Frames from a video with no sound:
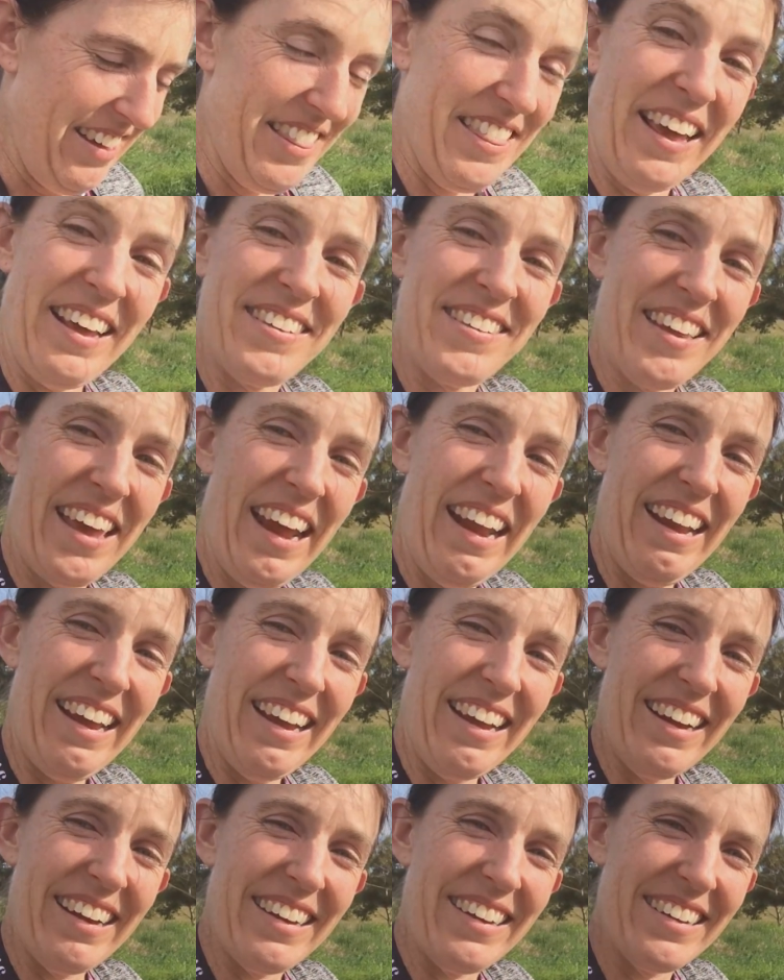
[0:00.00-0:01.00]
thanks,
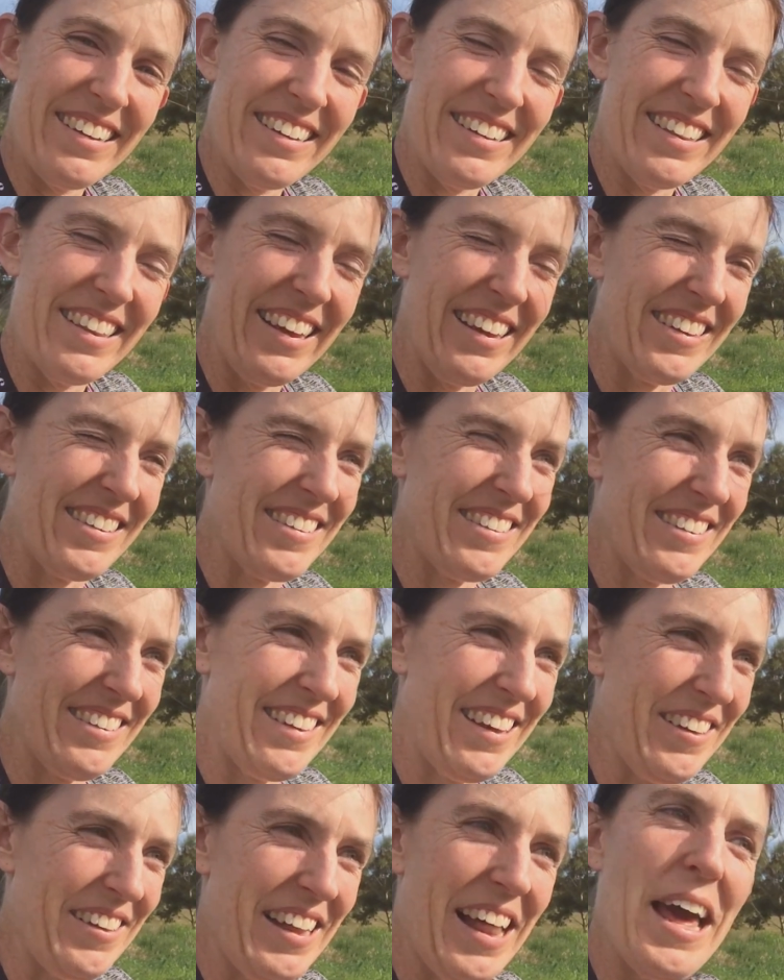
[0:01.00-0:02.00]
Katie. Thanks.
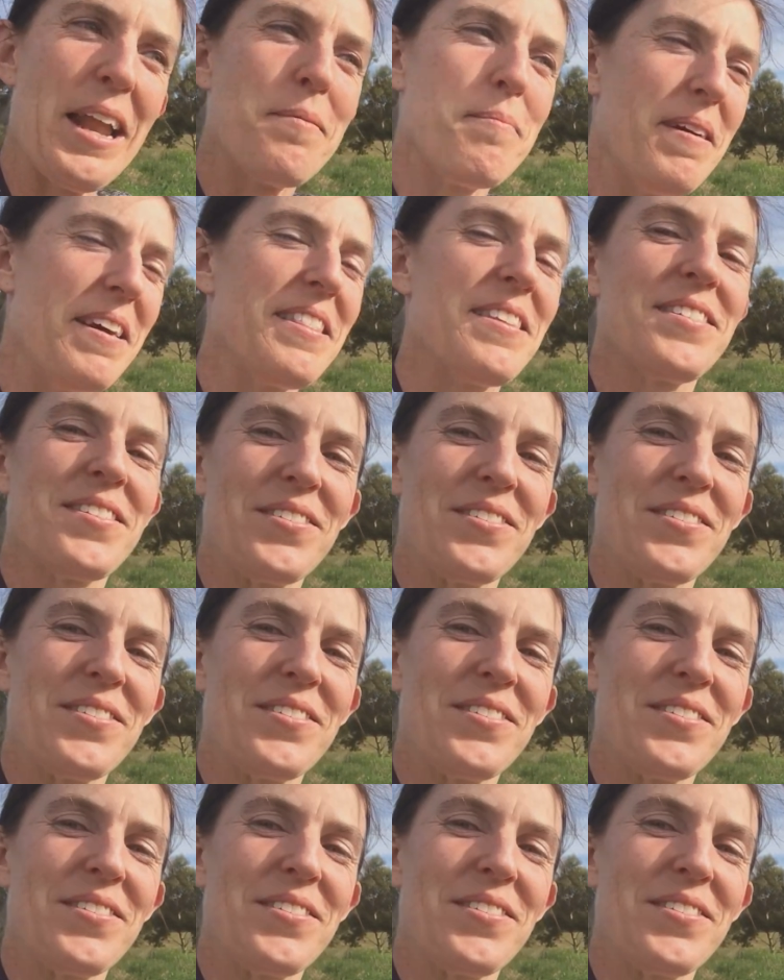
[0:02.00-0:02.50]
I'm glad I made the